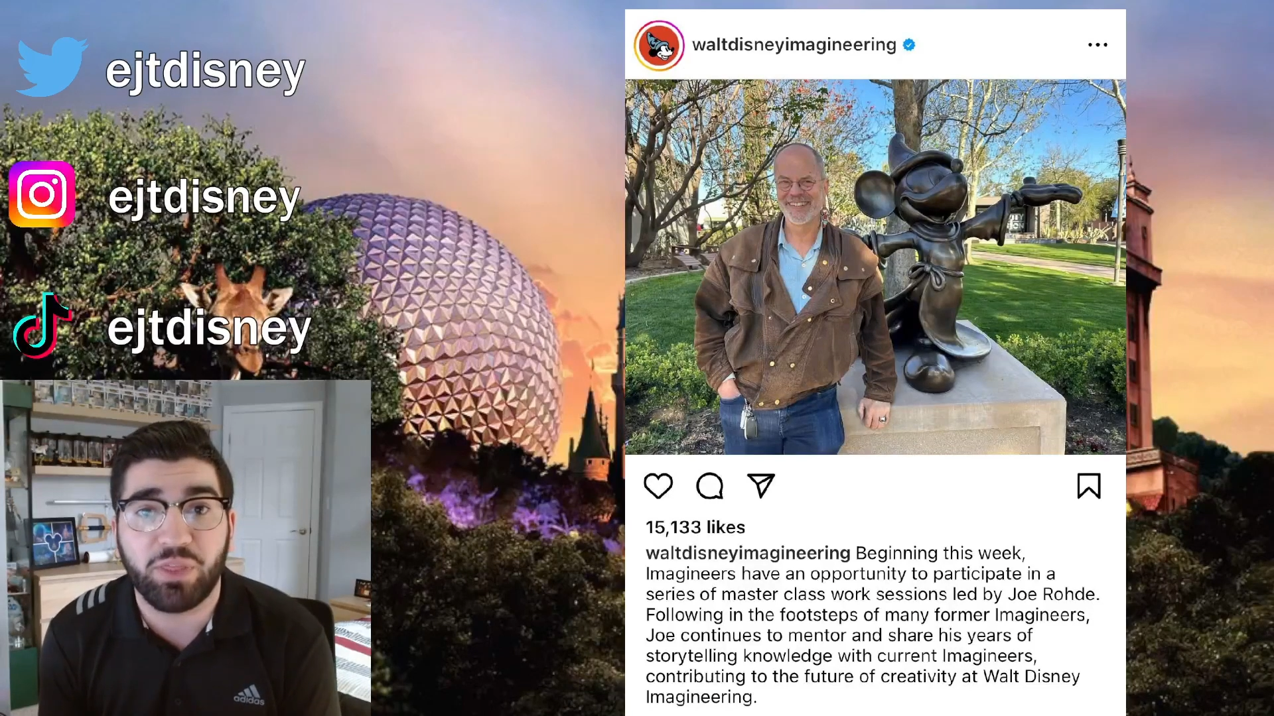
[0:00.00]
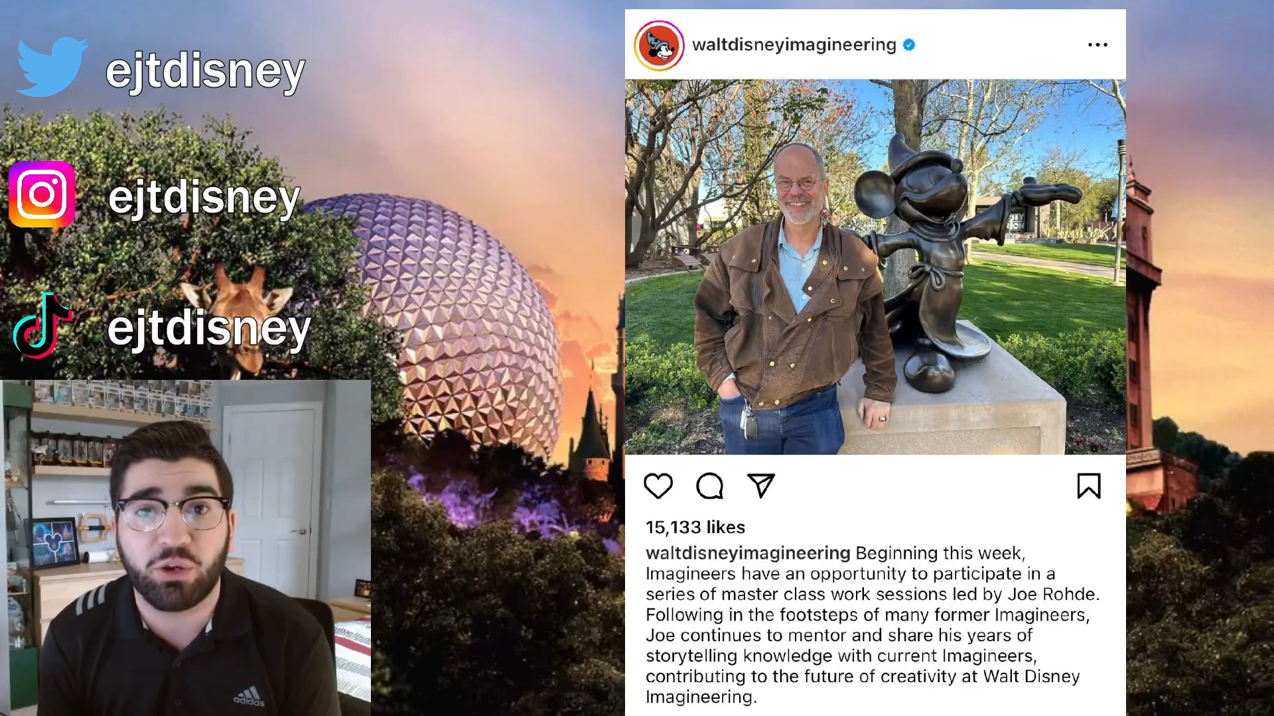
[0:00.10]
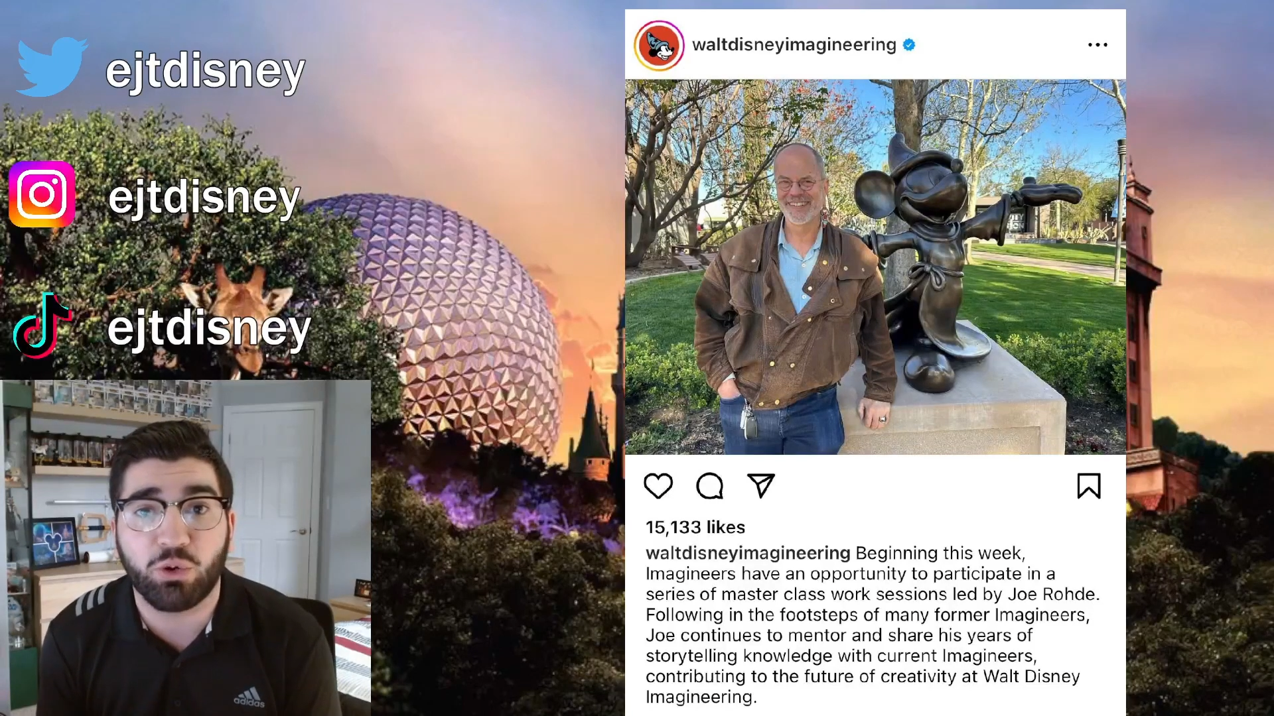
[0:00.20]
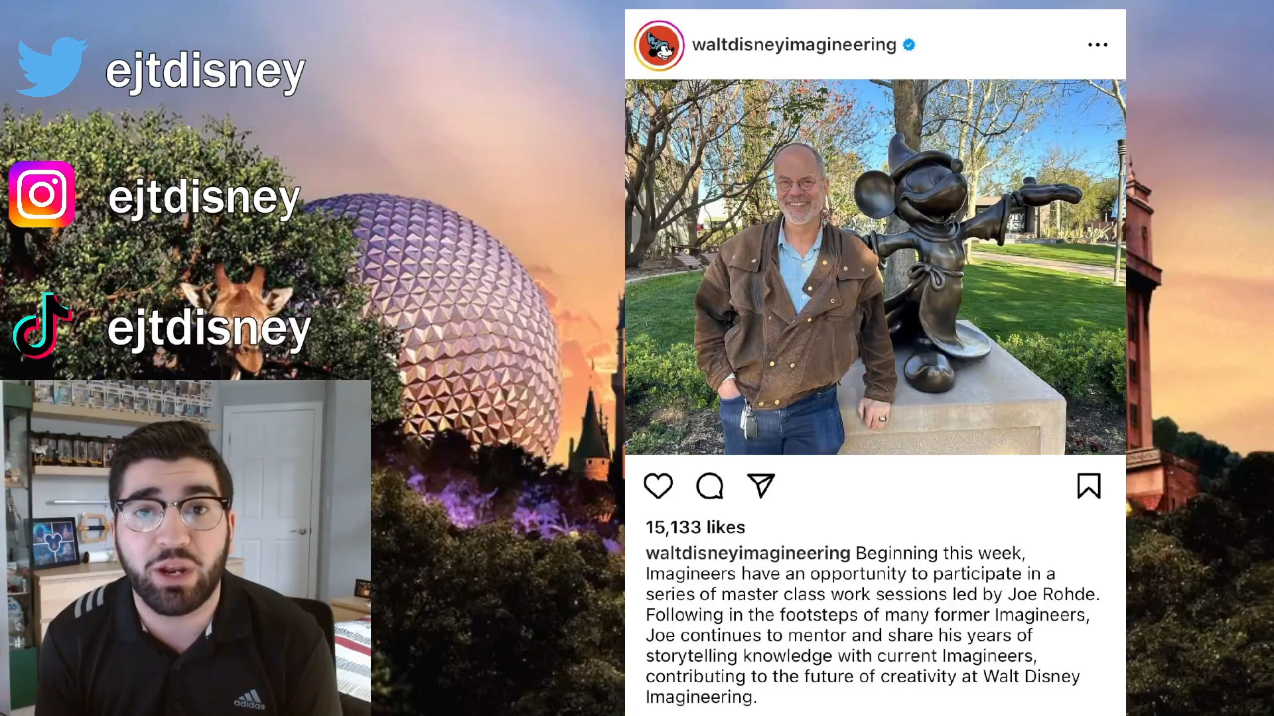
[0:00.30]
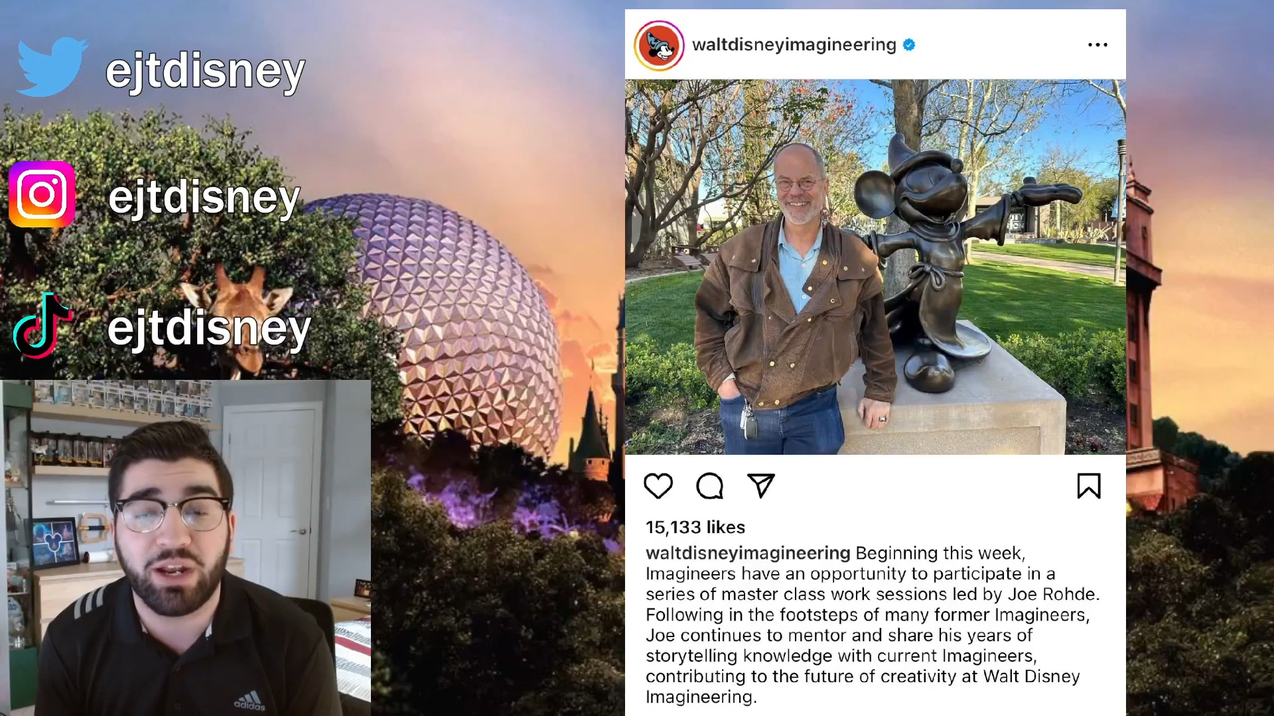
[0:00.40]

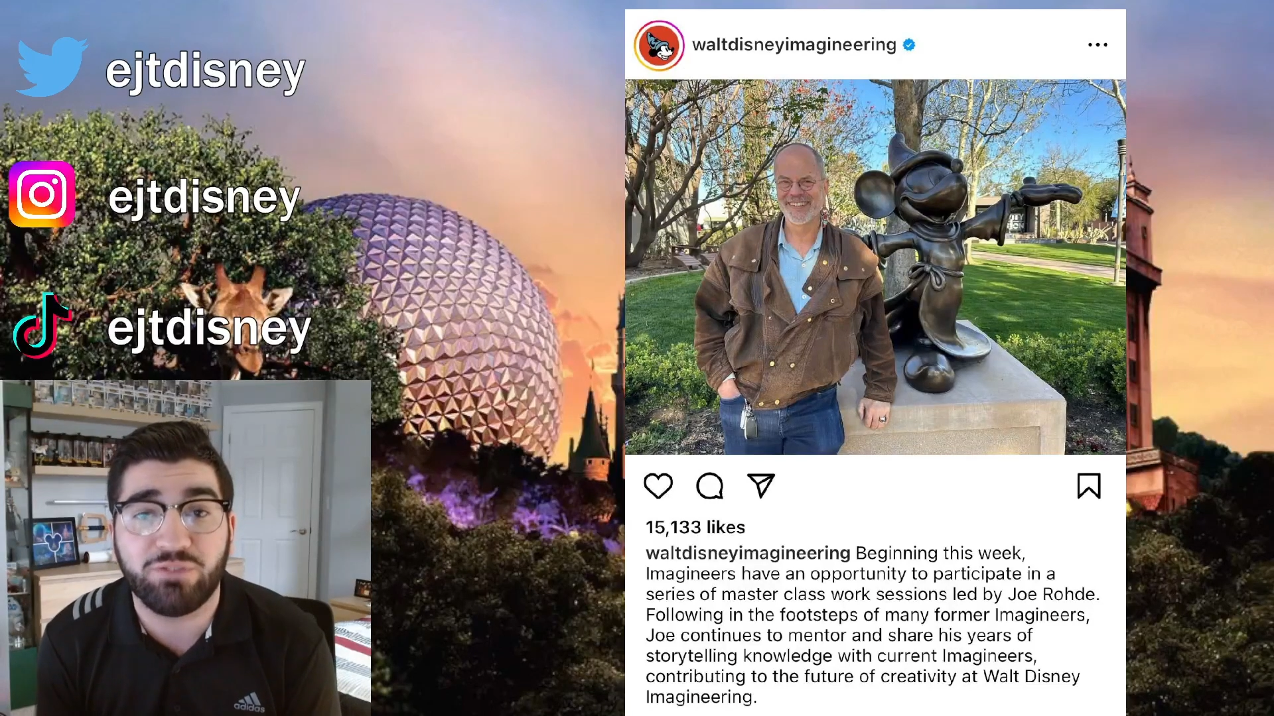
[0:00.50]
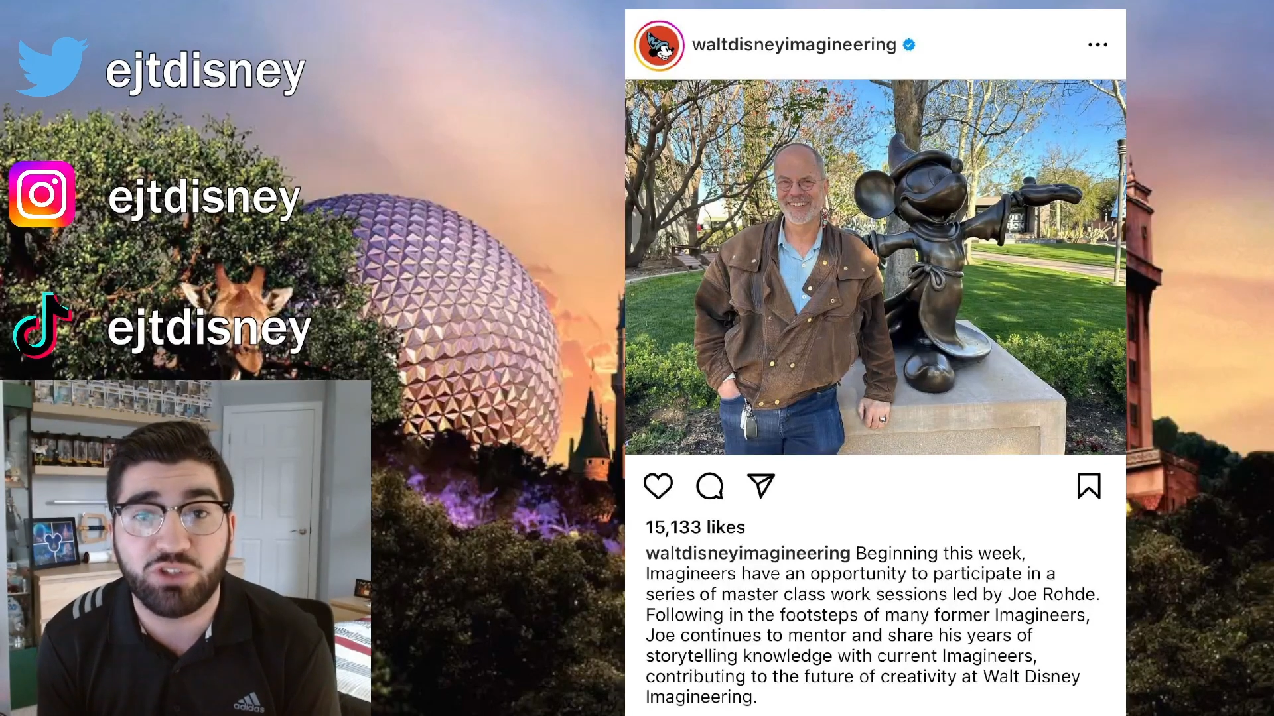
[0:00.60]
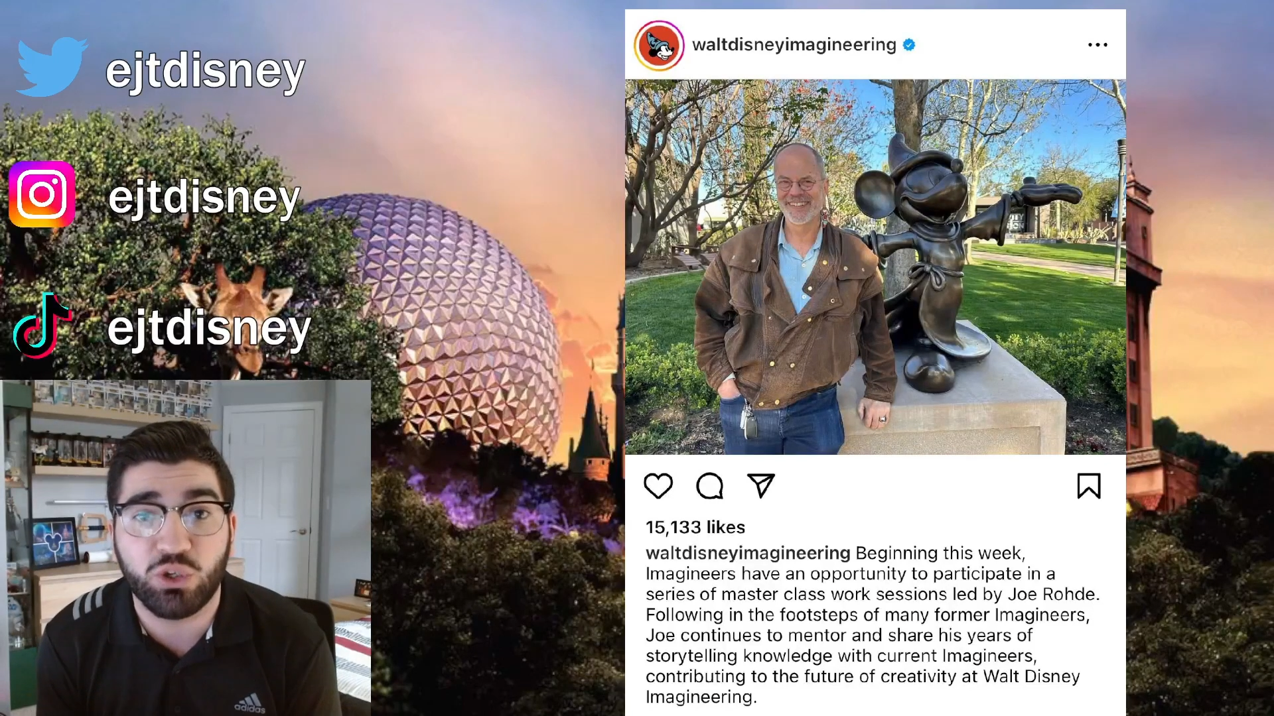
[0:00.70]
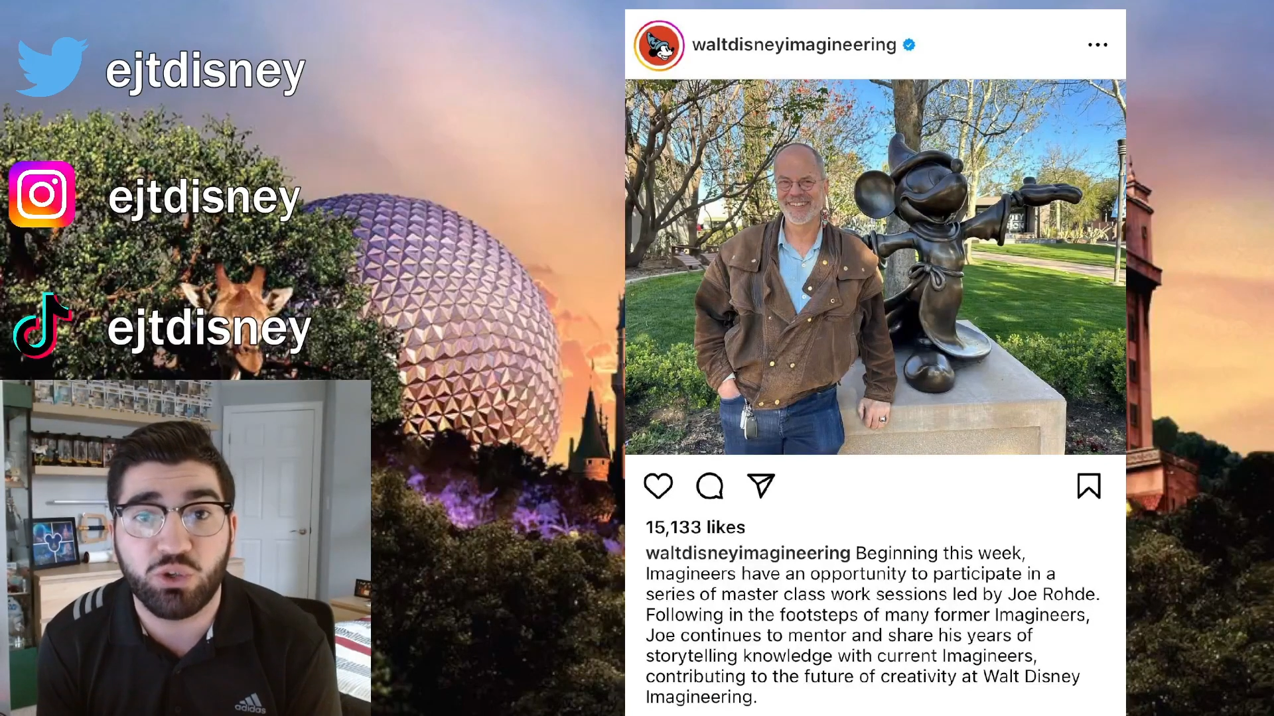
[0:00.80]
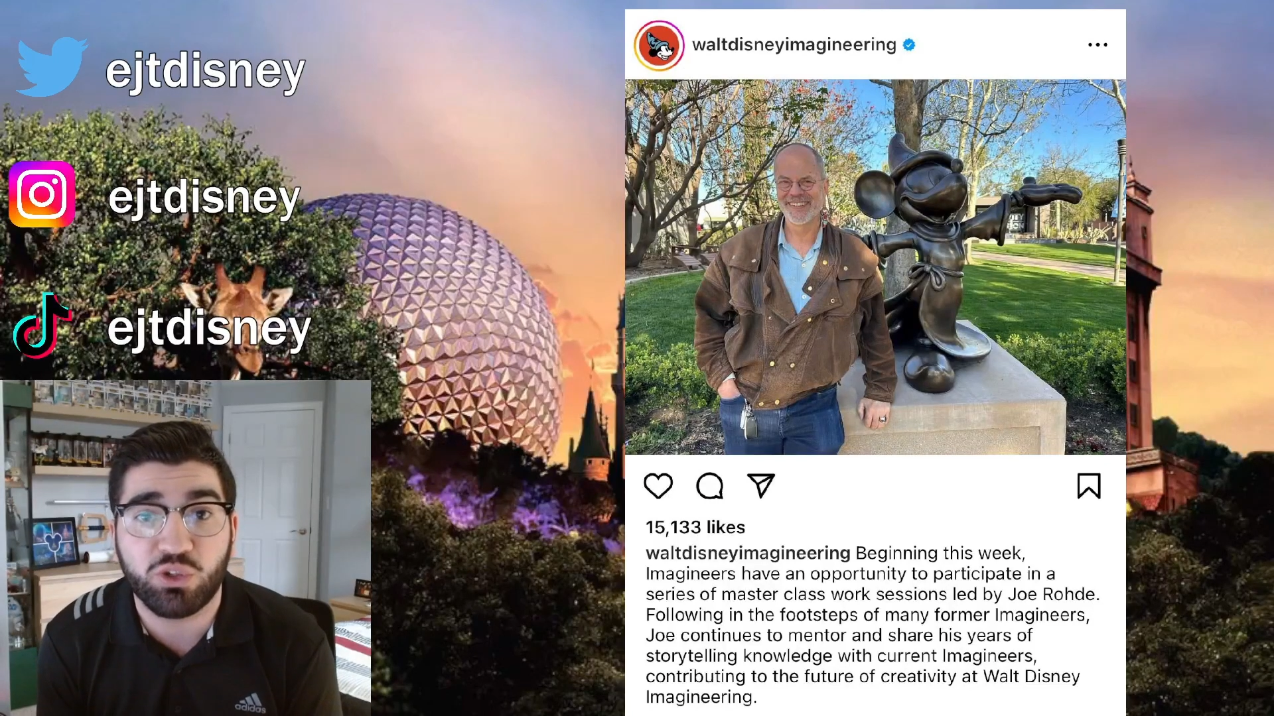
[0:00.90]
creative
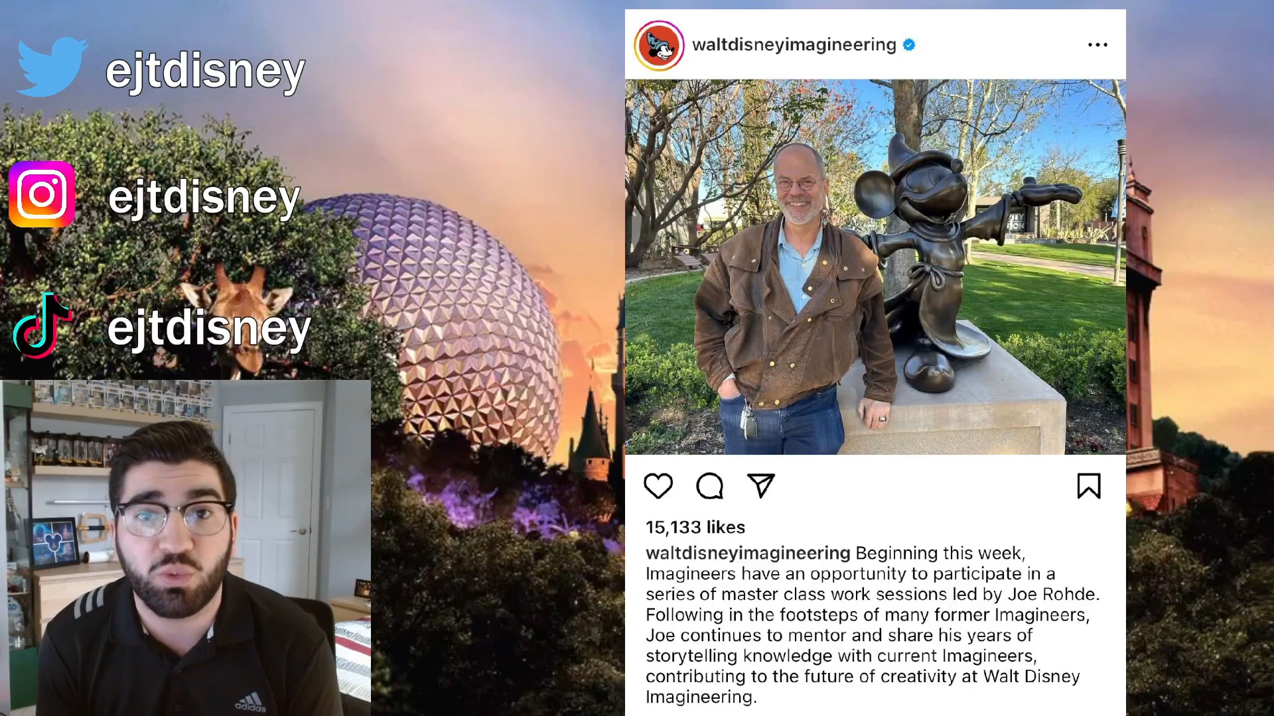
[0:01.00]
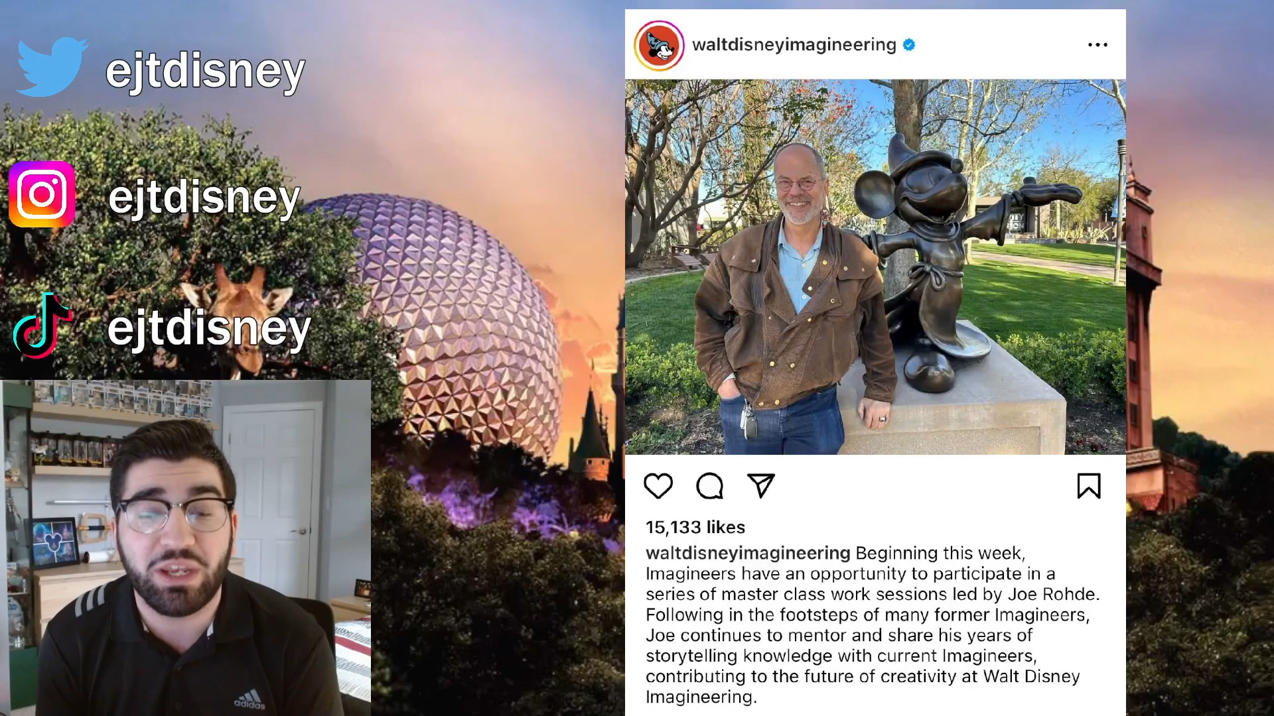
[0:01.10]
juice we